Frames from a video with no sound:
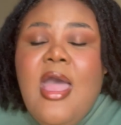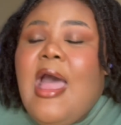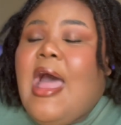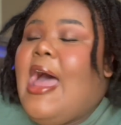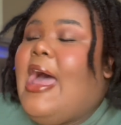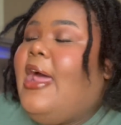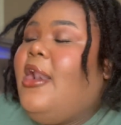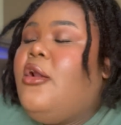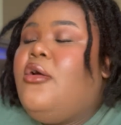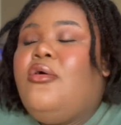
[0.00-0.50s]

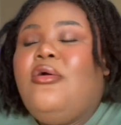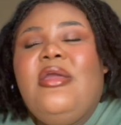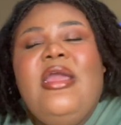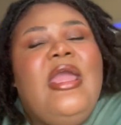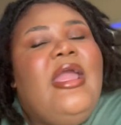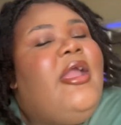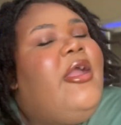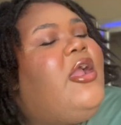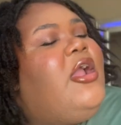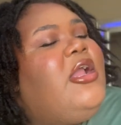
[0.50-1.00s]
I don't
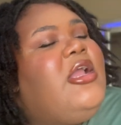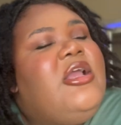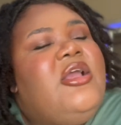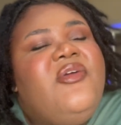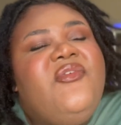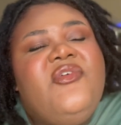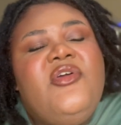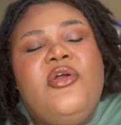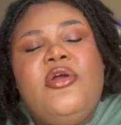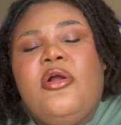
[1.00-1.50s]
care
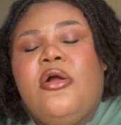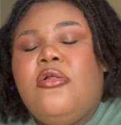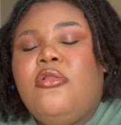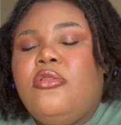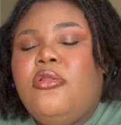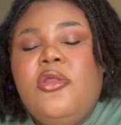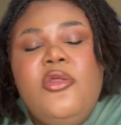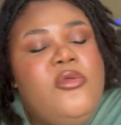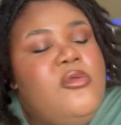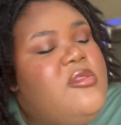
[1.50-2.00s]
if you're a
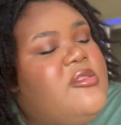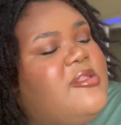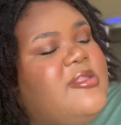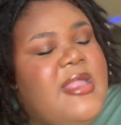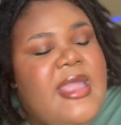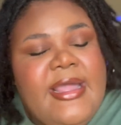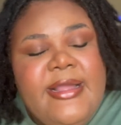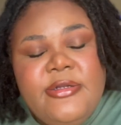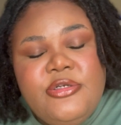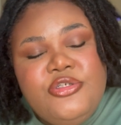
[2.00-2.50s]
loose
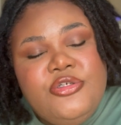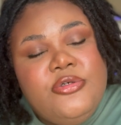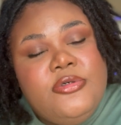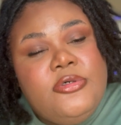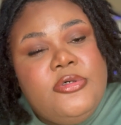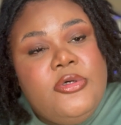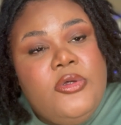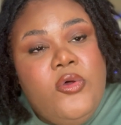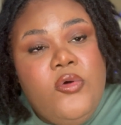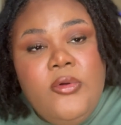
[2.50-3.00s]

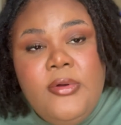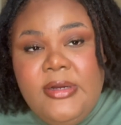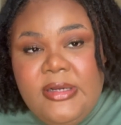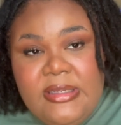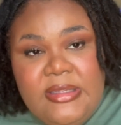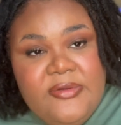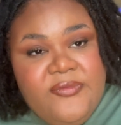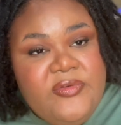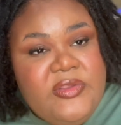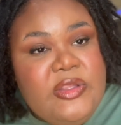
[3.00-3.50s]
natural or
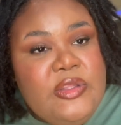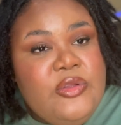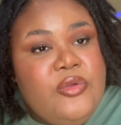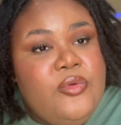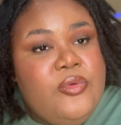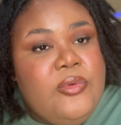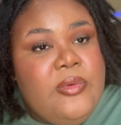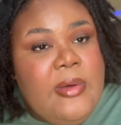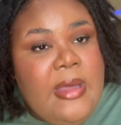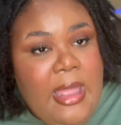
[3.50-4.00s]
if
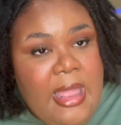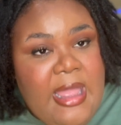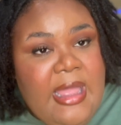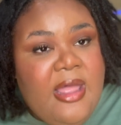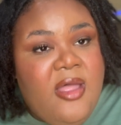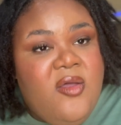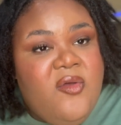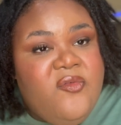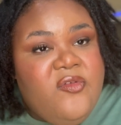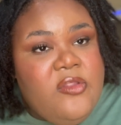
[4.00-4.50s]
you
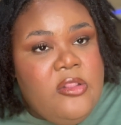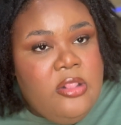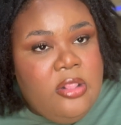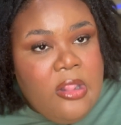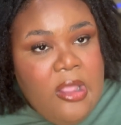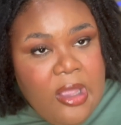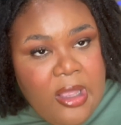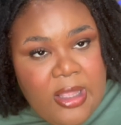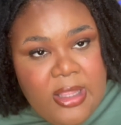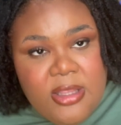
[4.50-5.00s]
have
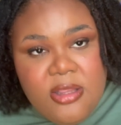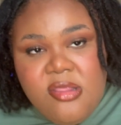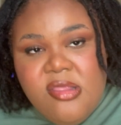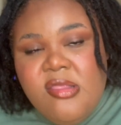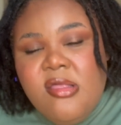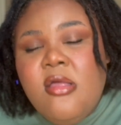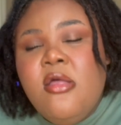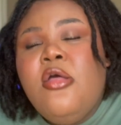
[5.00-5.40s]
locks.